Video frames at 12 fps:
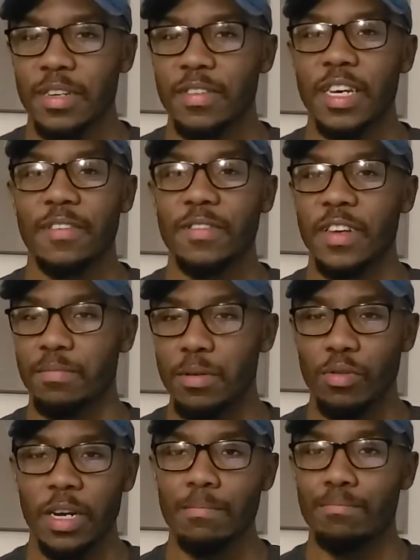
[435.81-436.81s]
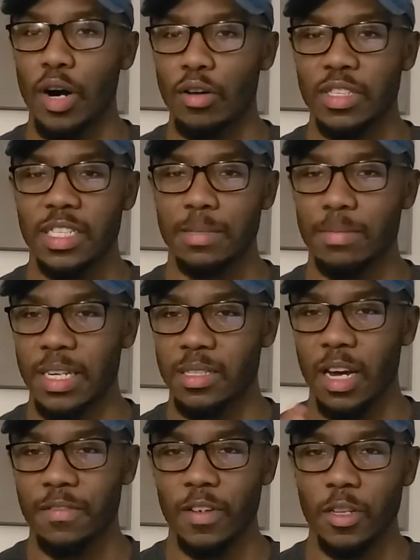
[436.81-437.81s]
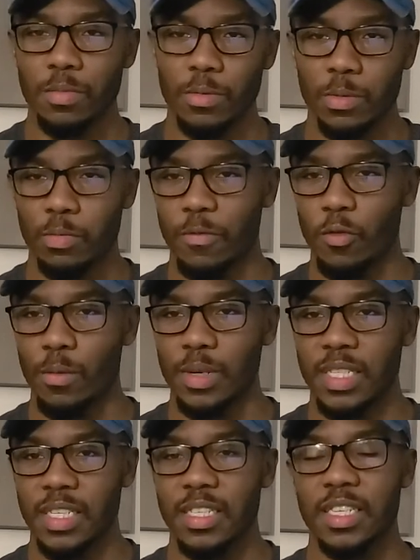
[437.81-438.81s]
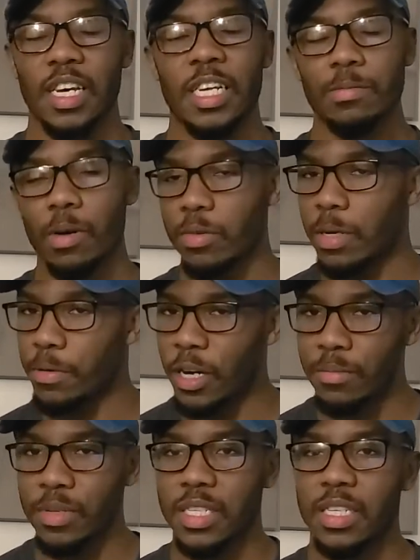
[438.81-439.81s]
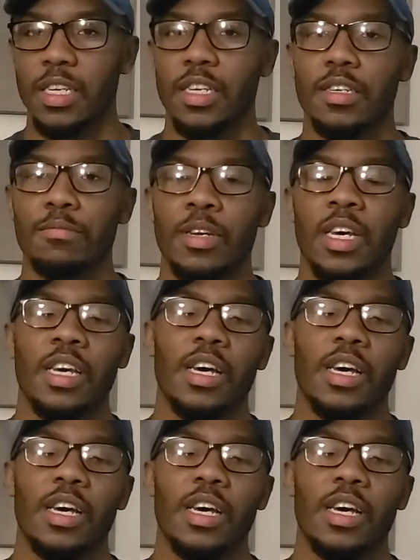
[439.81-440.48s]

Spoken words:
If people are getting bonuses based off of other people's performances, it's probably a pyramid scheme.